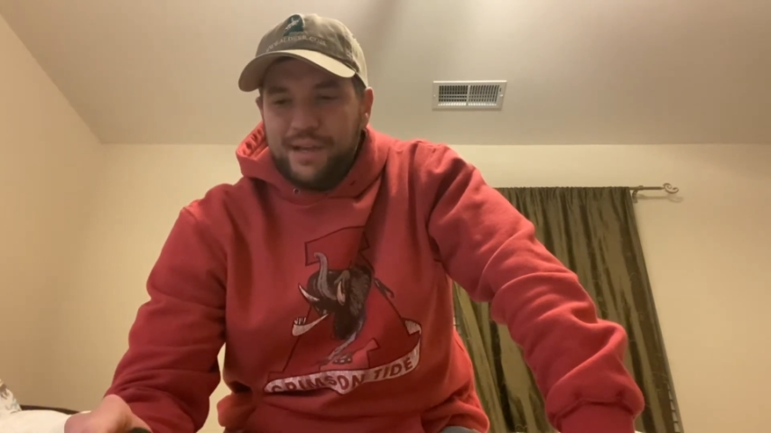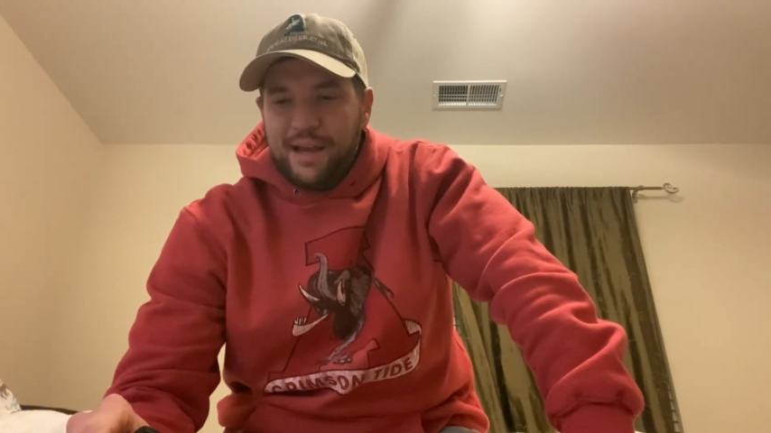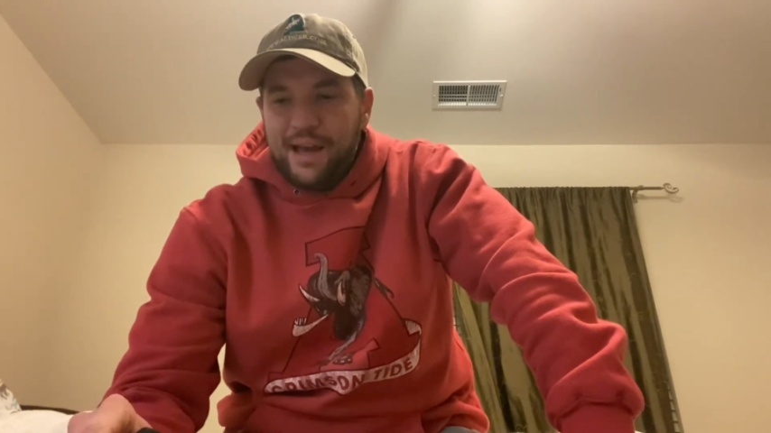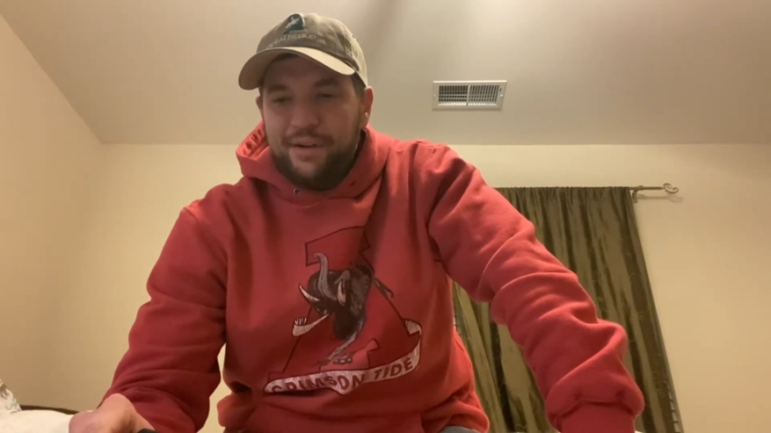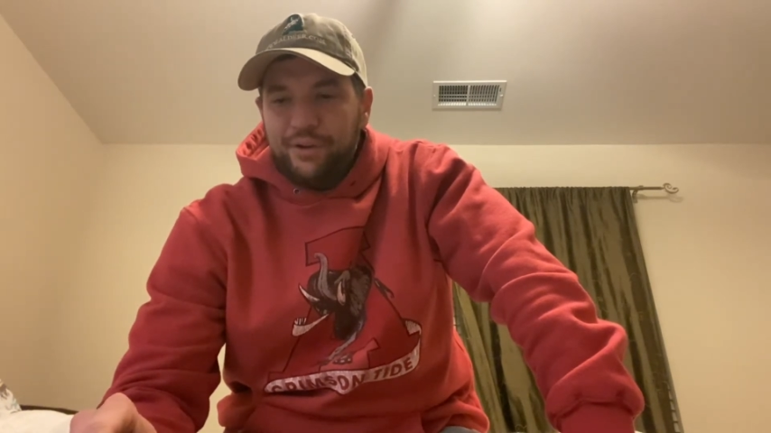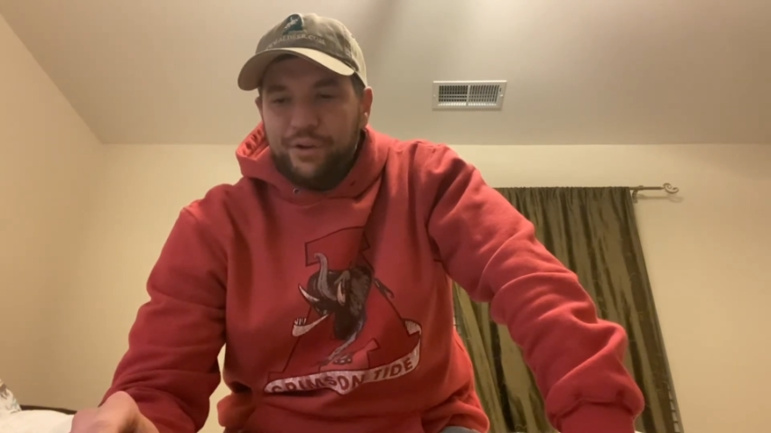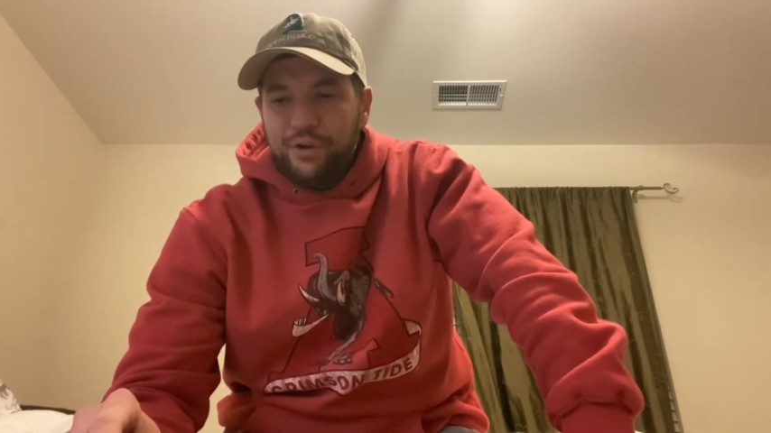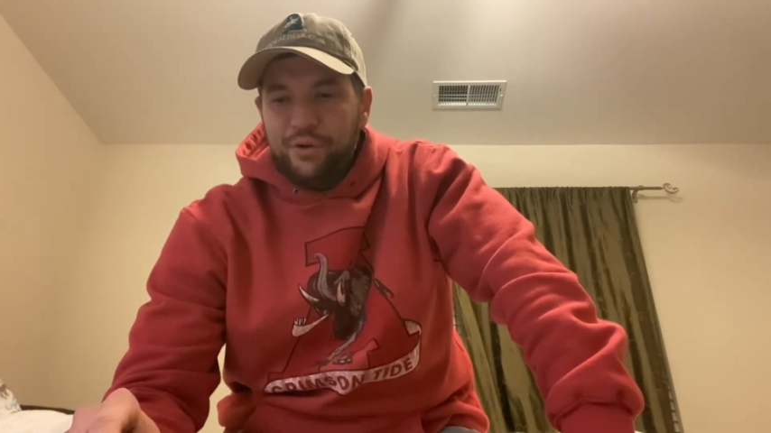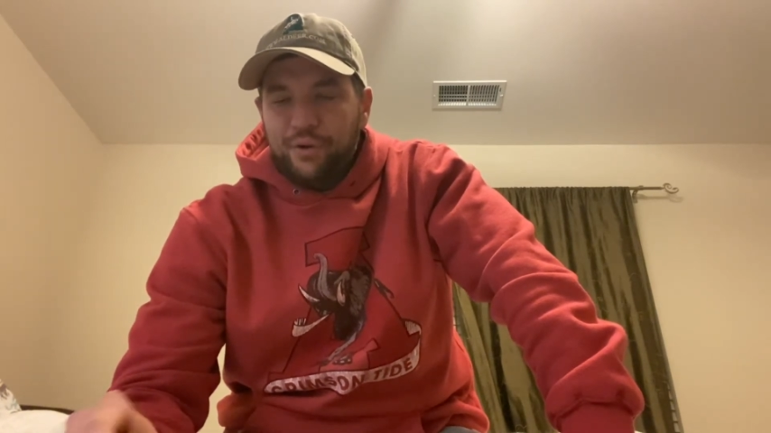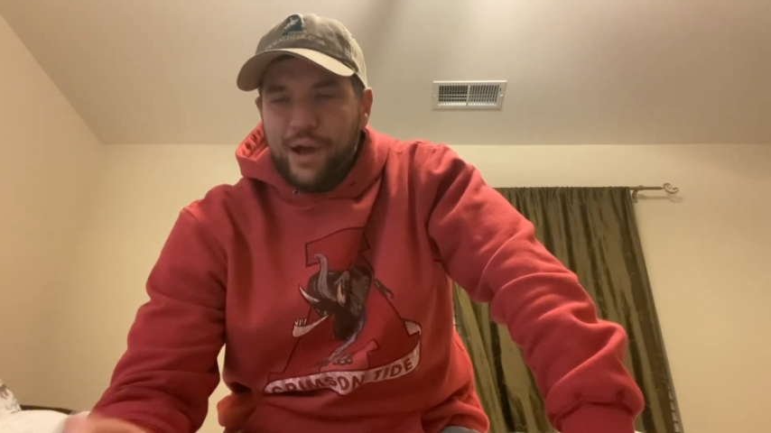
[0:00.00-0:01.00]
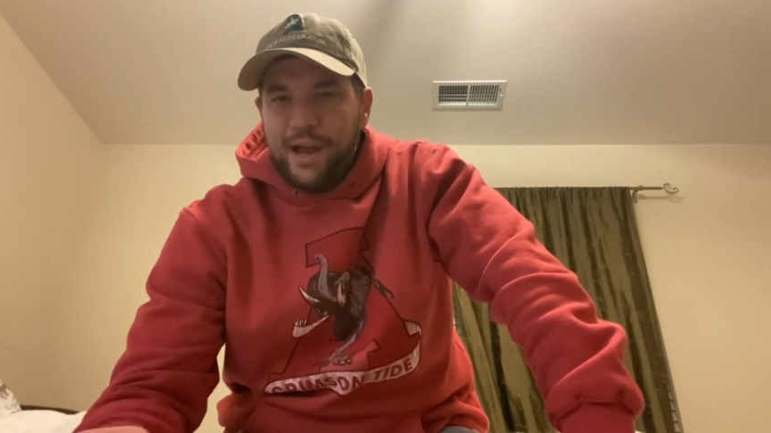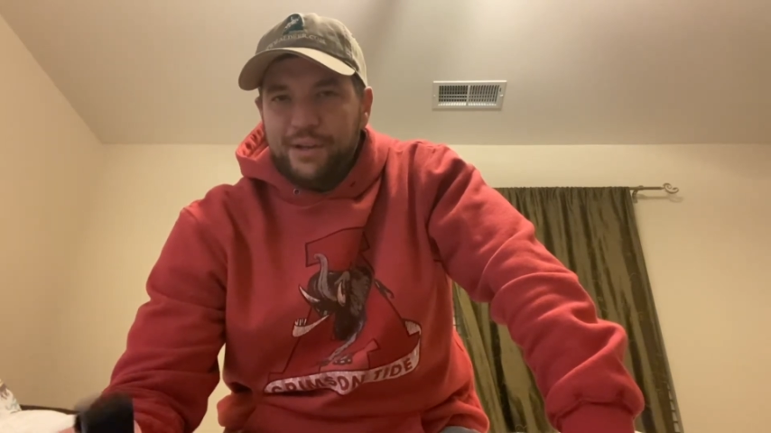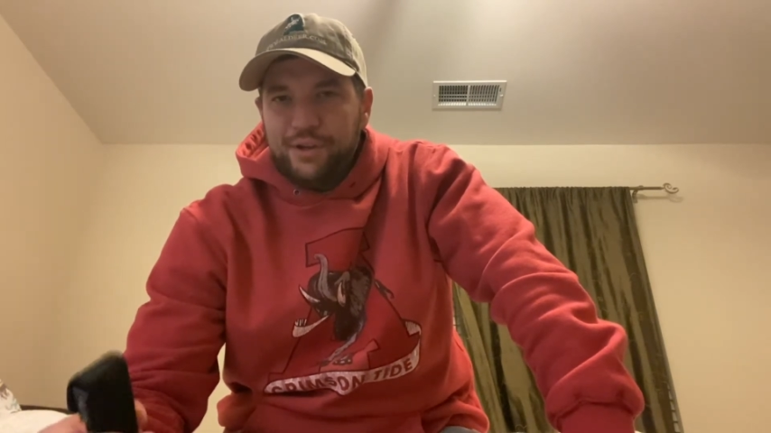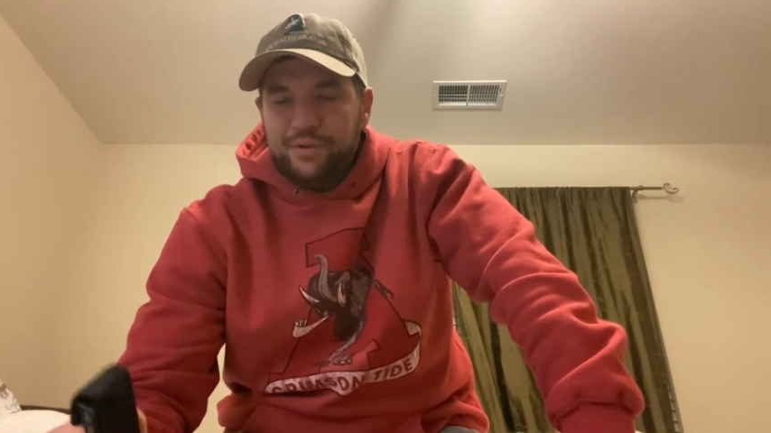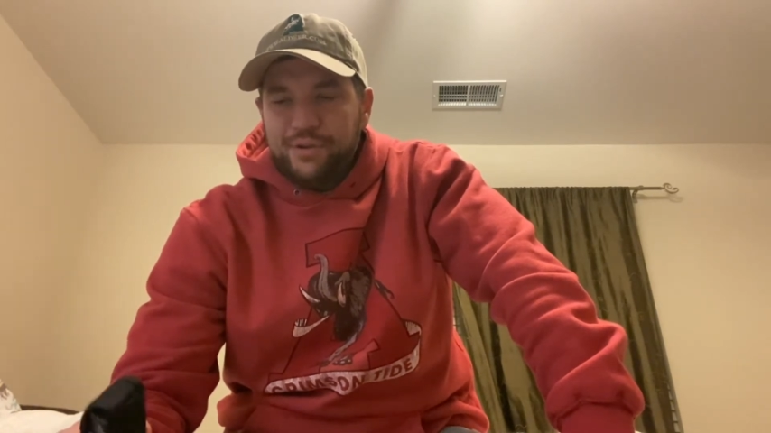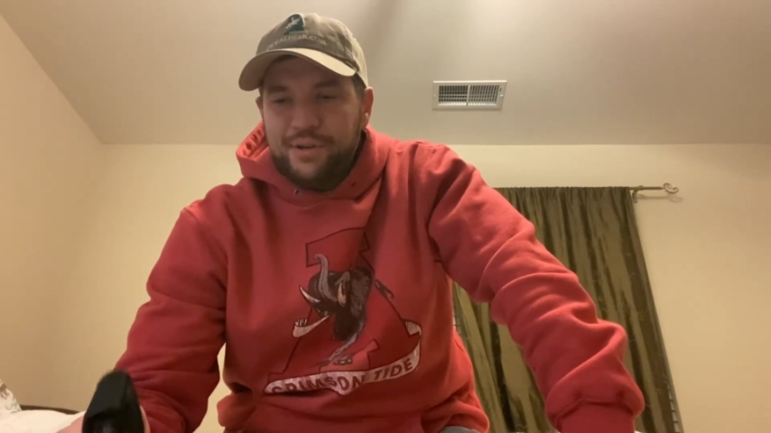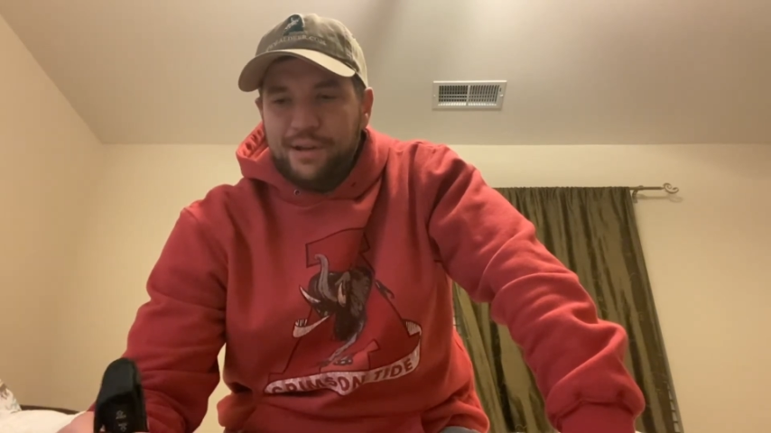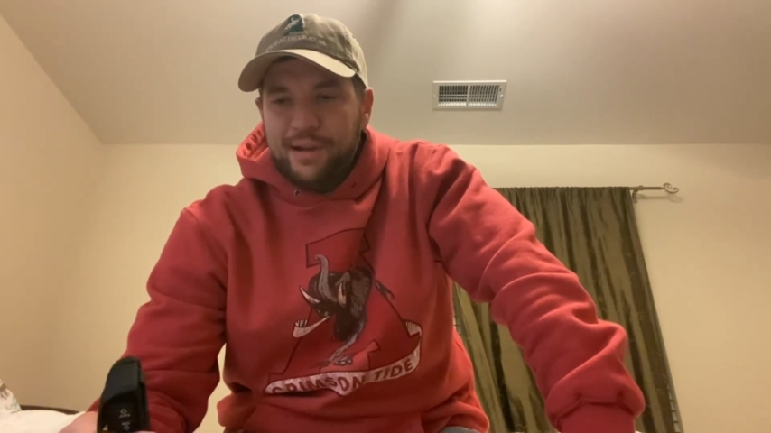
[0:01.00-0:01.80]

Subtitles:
I had to Google how to use it.